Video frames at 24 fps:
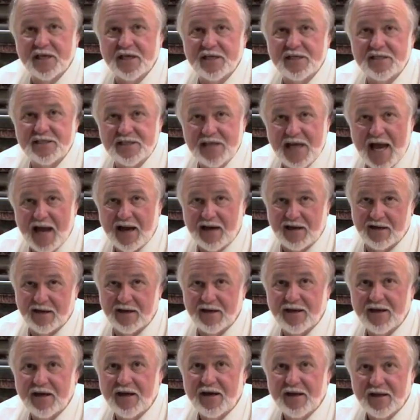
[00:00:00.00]

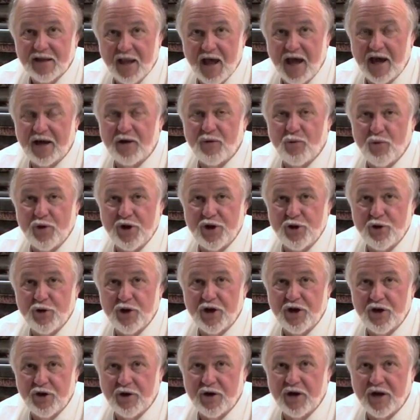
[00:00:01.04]
exactly like we do
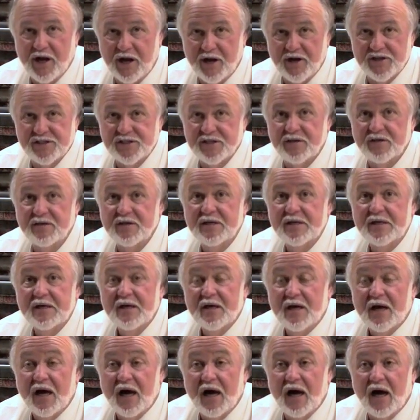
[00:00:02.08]
it here in Henderson.
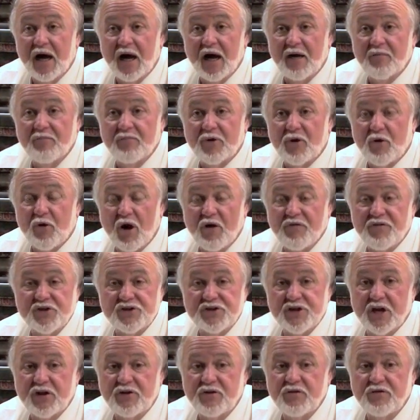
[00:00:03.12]

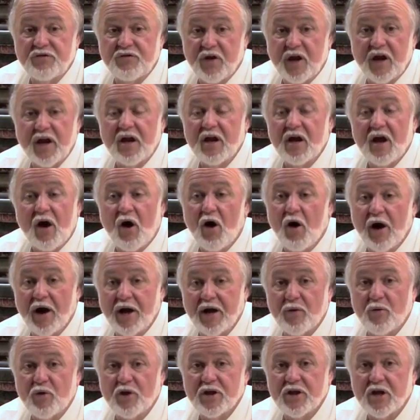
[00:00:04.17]
Crawfish etouffee or
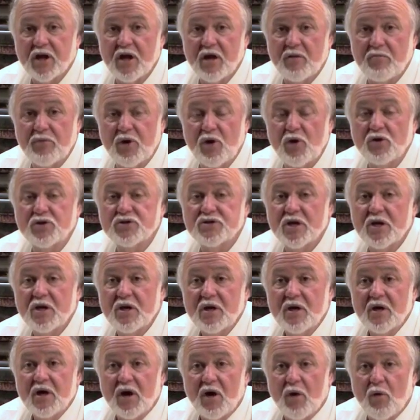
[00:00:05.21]
any one of the gumbos
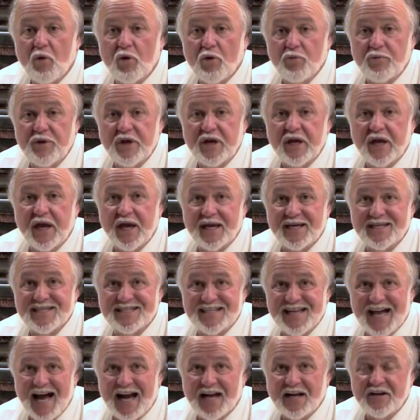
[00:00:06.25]
will be
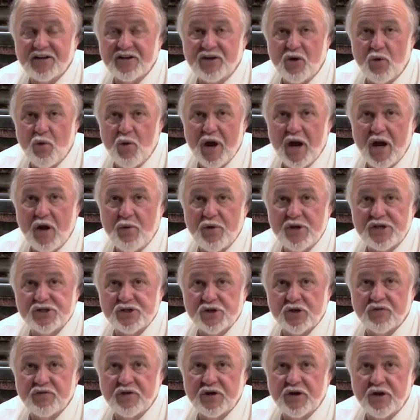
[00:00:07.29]
exactly the way we
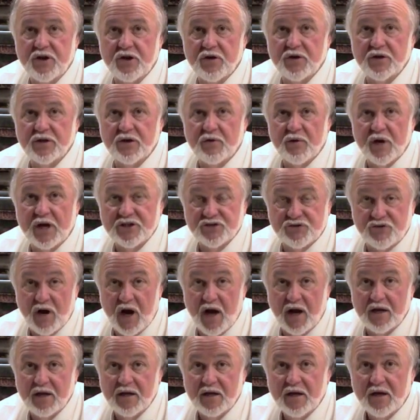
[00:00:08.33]
serve it here in the
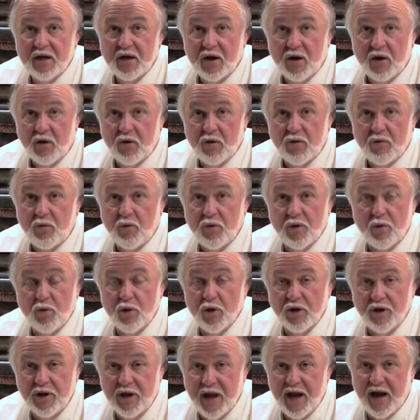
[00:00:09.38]
restaurant. We
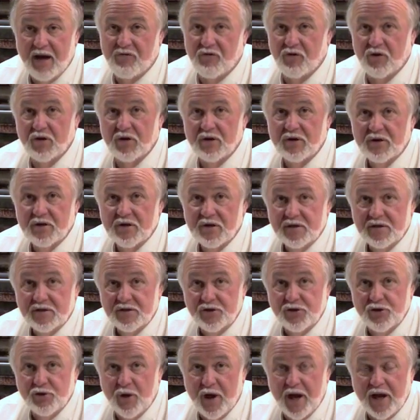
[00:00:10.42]
will never
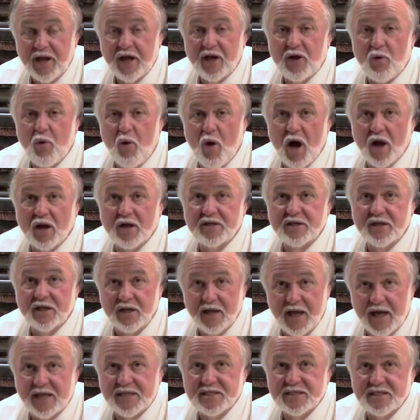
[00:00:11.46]
do any quality
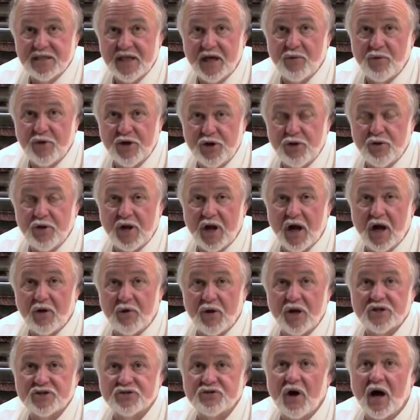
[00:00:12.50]
less than we do in our
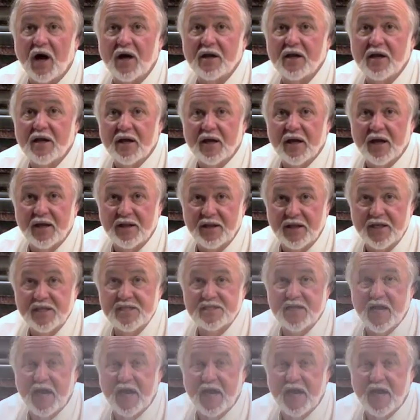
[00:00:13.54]
restaurant in these